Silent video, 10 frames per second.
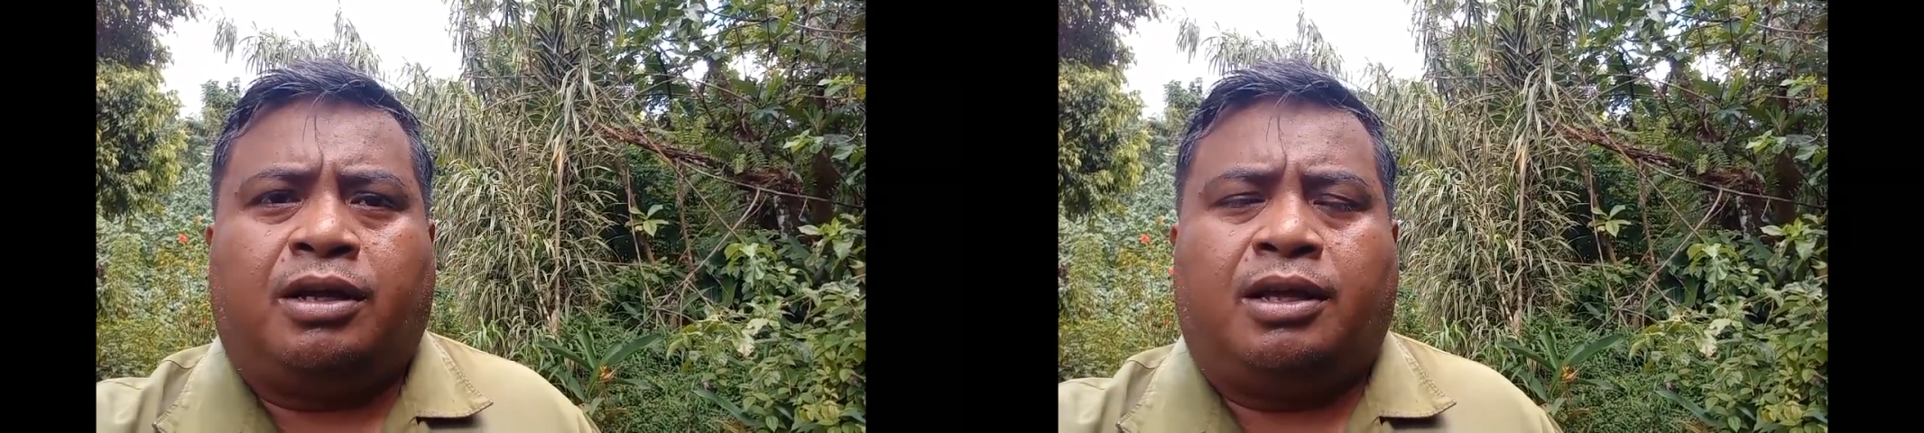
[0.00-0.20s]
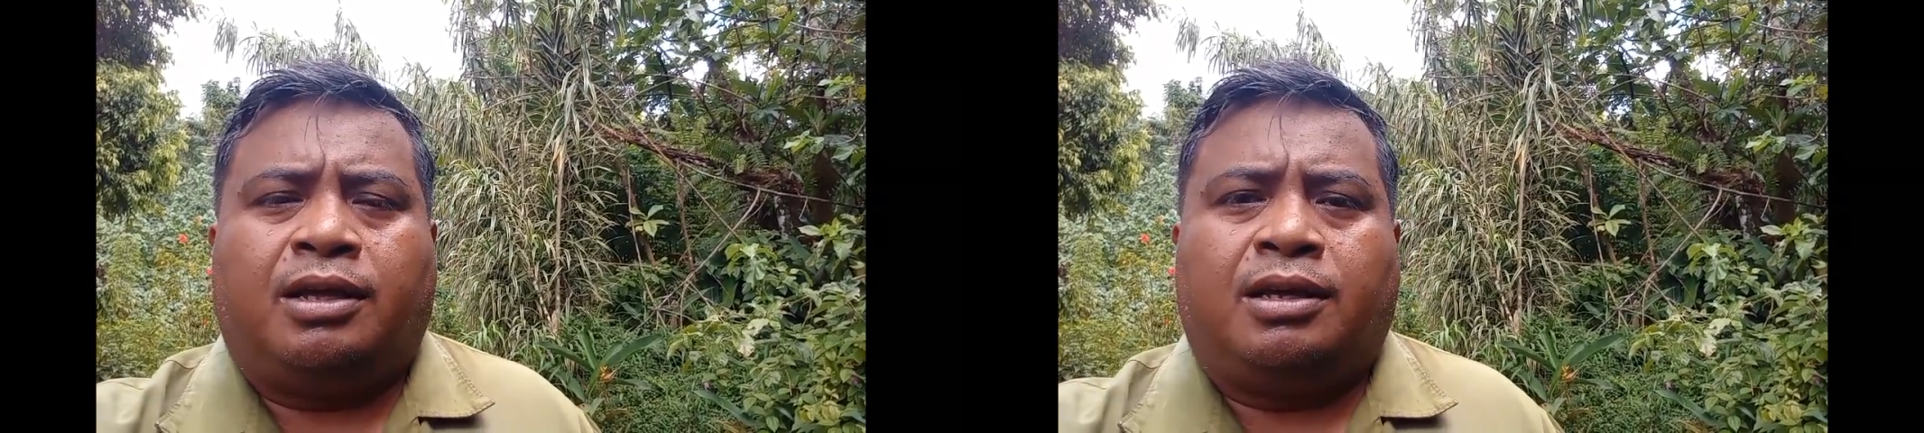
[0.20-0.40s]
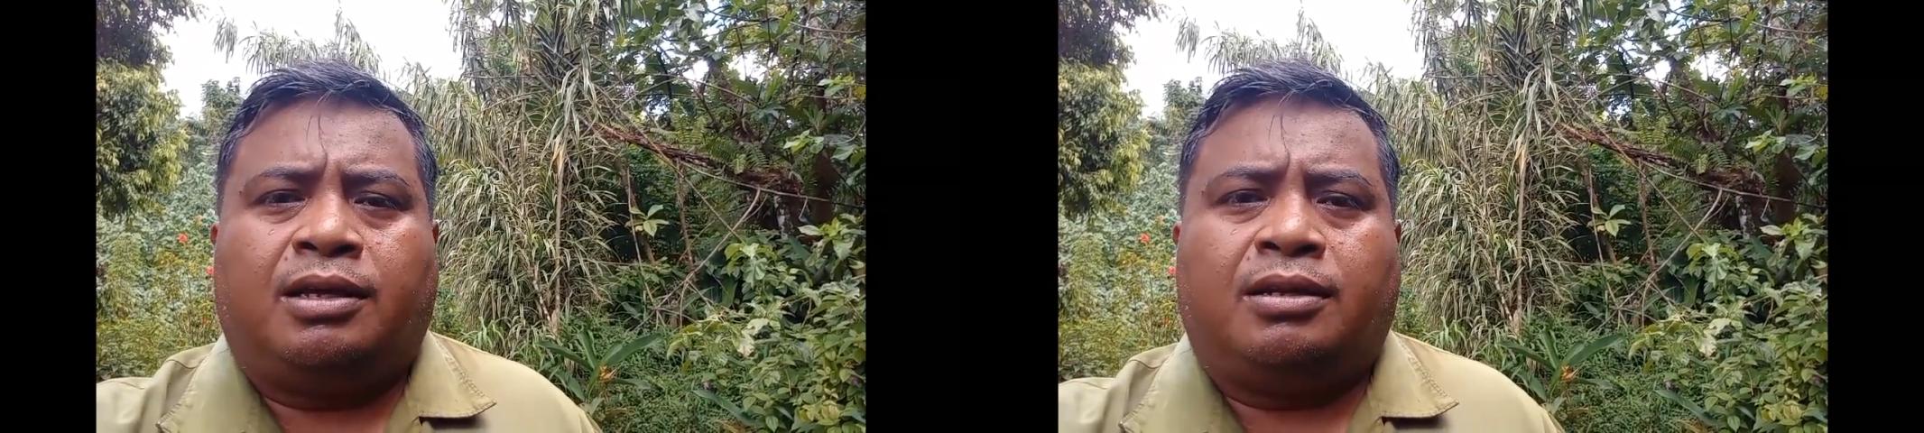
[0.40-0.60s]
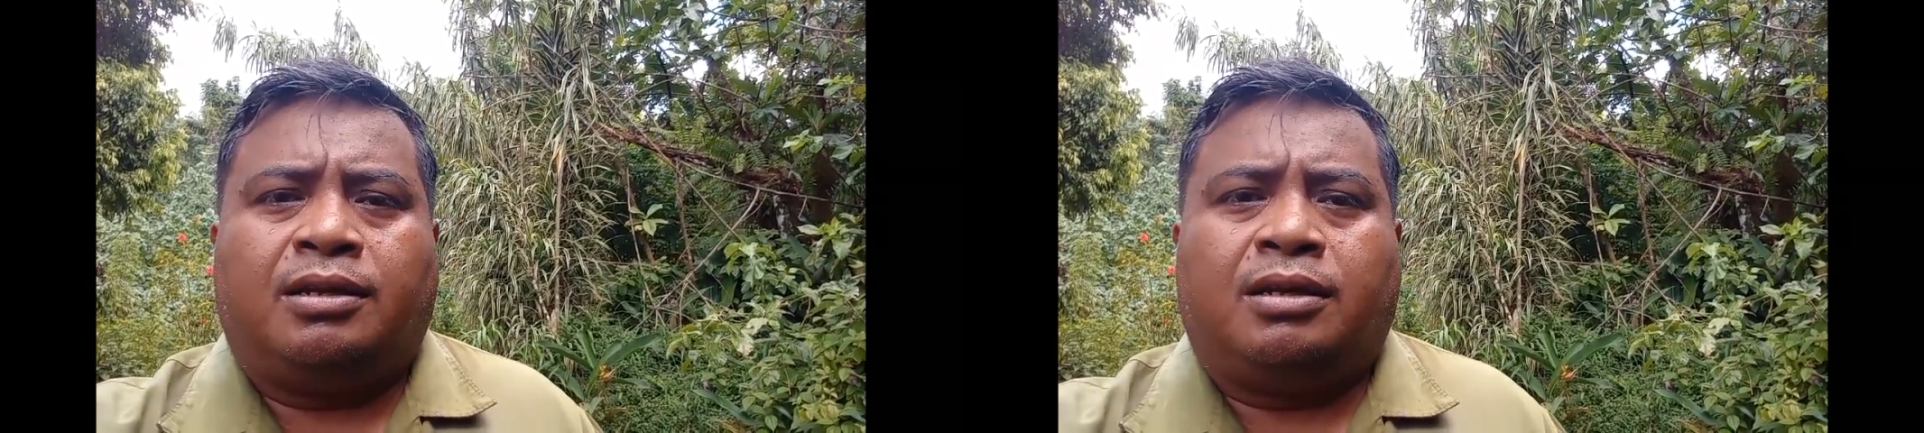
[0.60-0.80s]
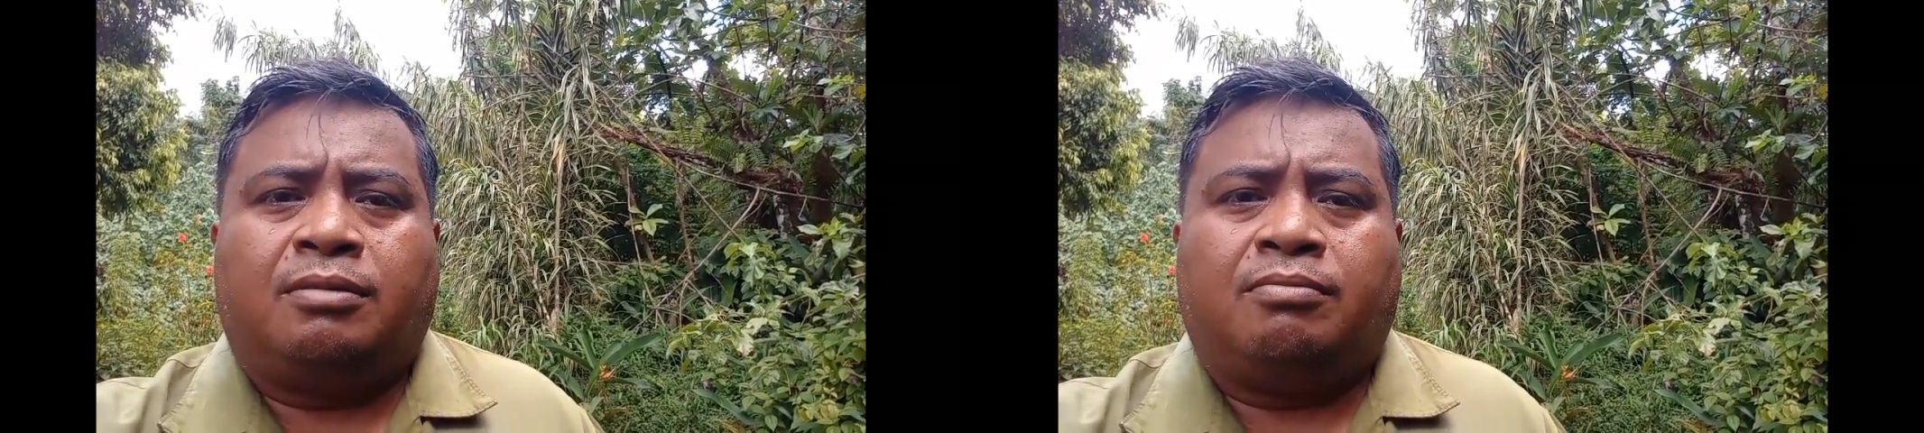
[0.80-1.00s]
and
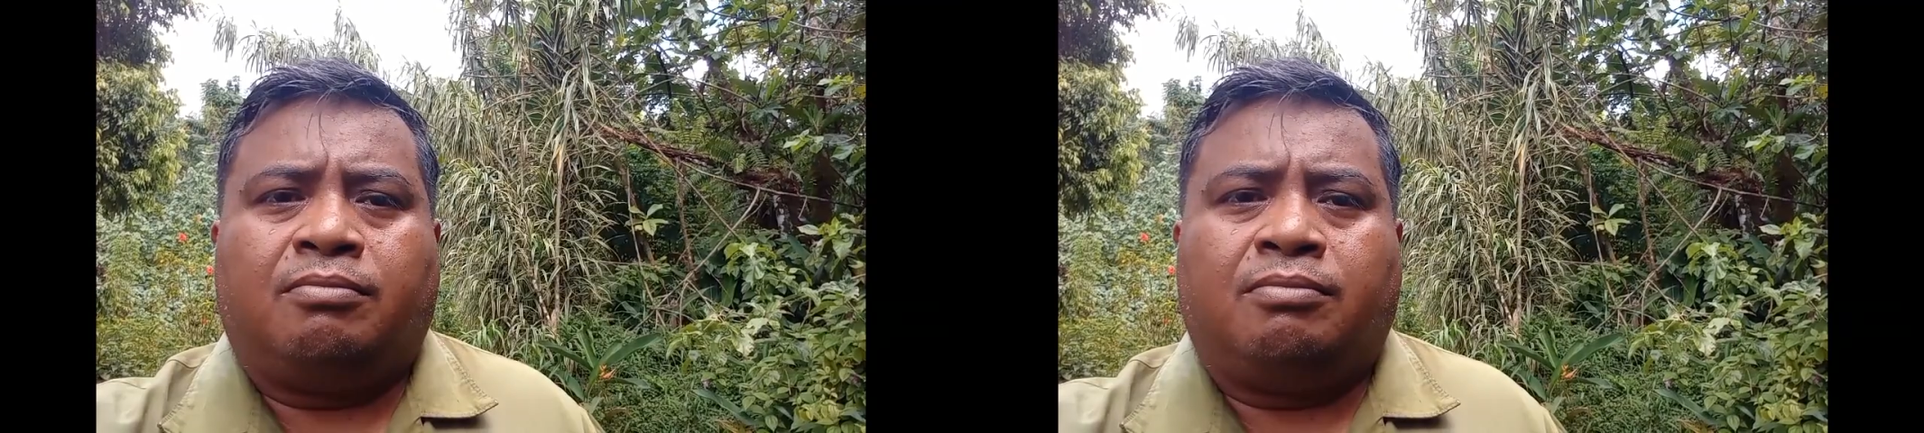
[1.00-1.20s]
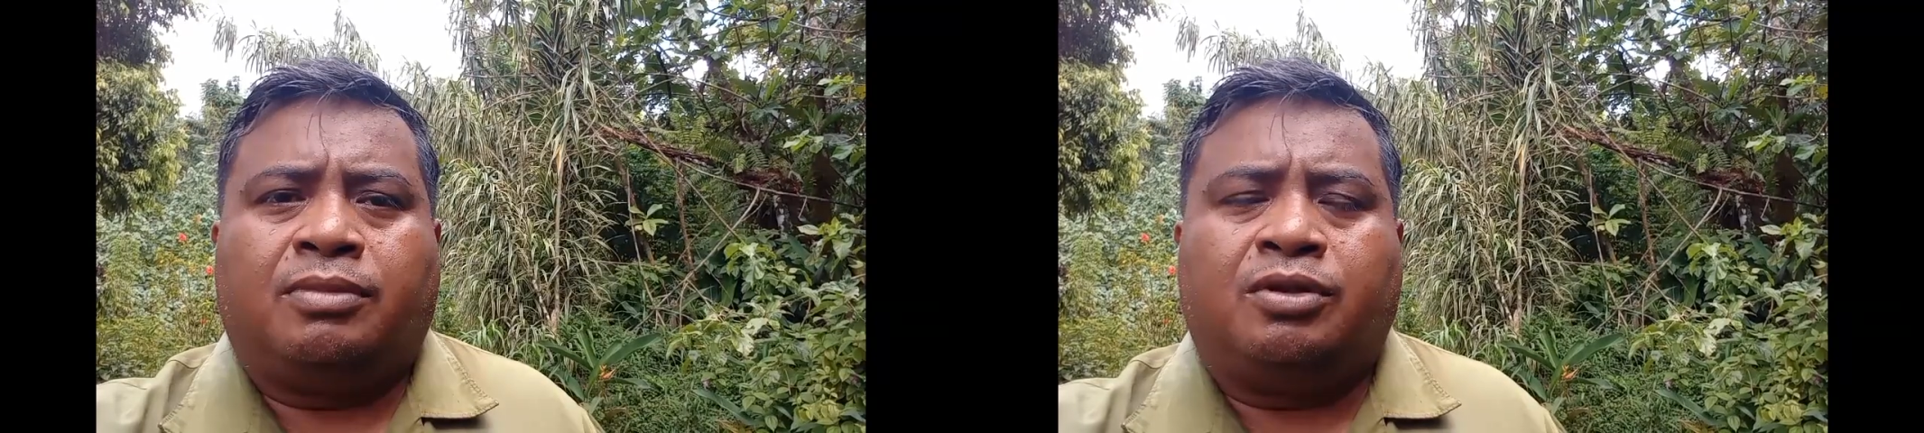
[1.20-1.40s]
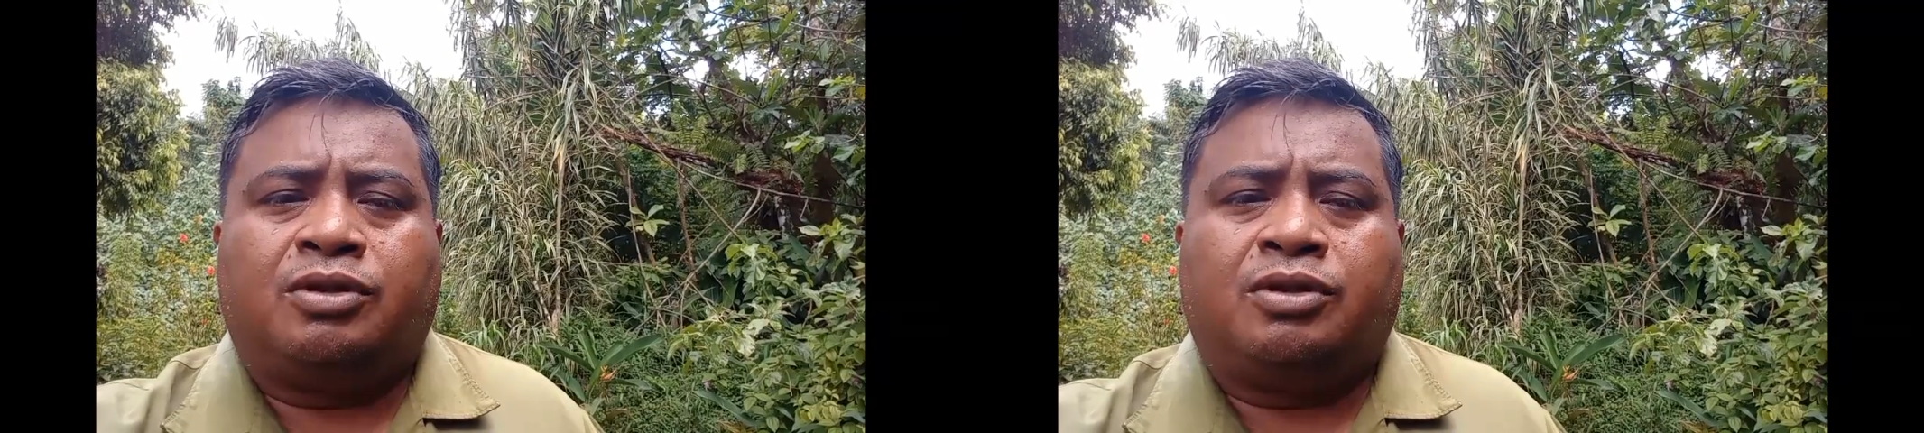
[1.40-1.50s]
um, you